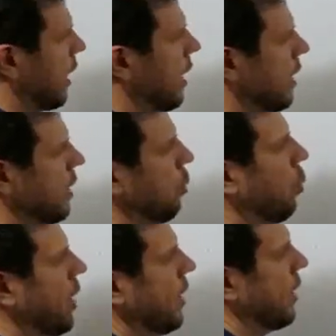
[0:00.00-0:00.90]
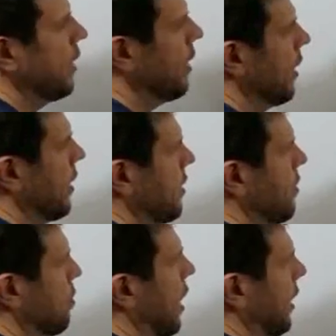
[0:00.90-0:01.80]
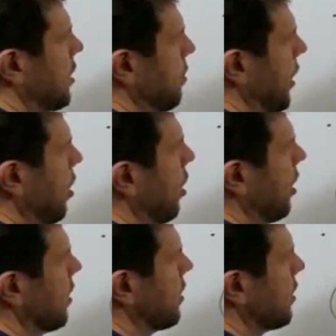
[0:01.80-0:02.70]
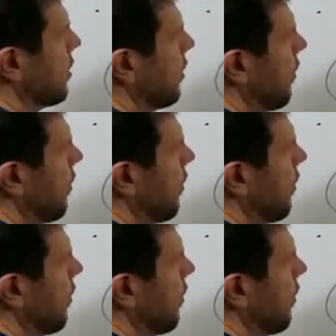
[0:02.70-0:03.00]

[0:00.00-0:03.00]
The wind is the proximate cause.